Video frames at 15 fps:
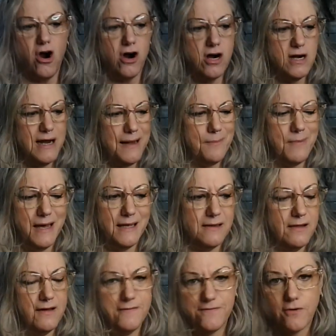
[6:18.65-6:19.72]
art and my
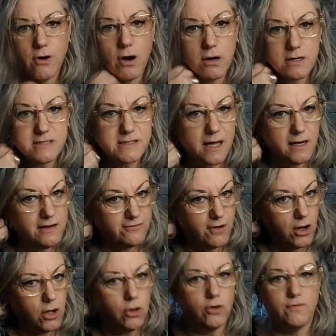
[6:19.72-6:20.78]
love for art is kind of
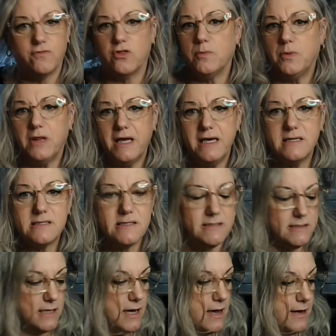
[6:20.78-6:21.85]
all over the
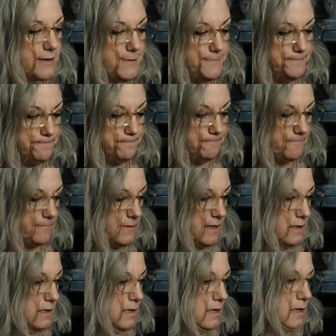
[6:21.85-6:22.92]
place. Um
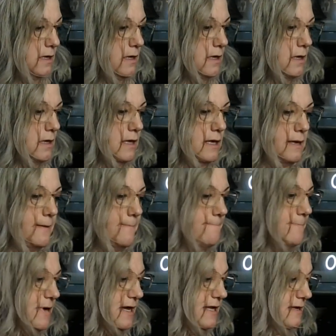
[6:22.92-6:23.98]

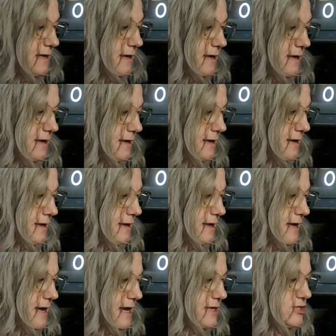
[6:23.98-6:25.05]
but
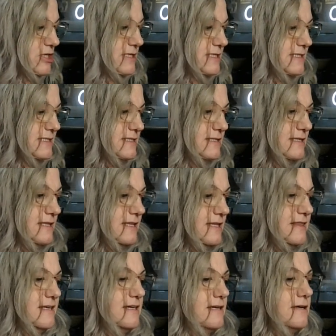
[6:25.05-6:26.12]
I just
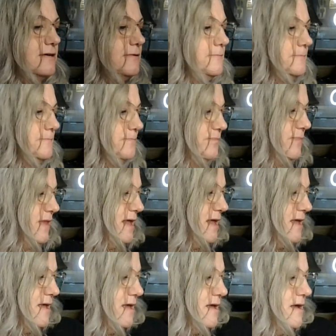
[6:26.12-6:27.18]
the
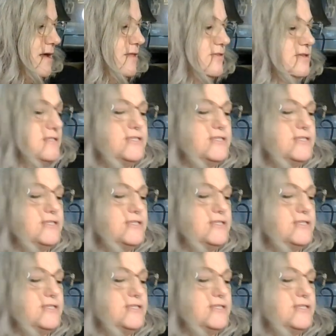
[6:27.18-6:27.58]
the